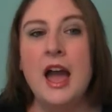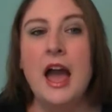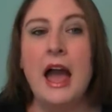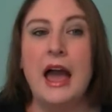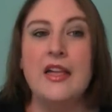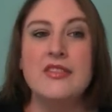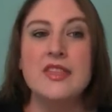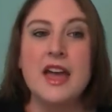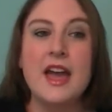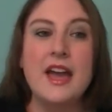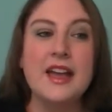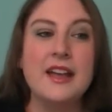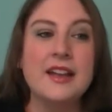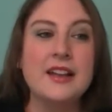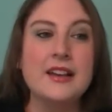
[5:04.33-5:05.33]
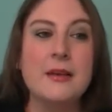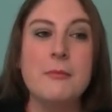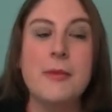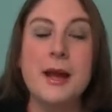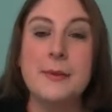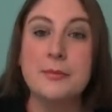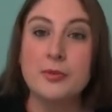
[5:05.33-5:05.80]
And then
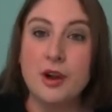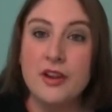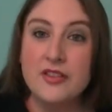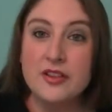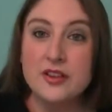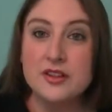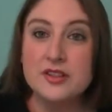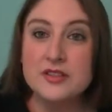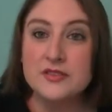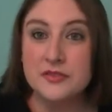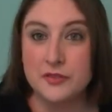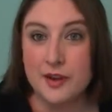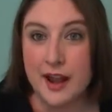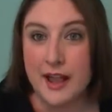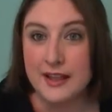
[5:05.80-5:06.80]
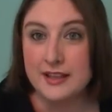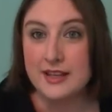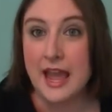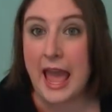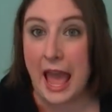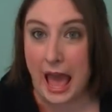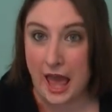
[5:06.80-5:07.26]
my brother's friend,
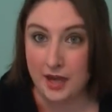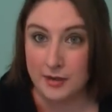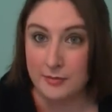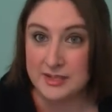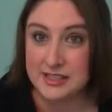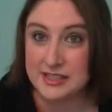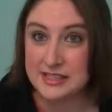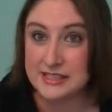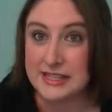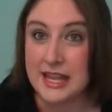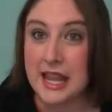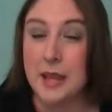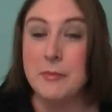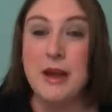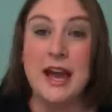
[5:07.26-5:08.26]
Adam is his name.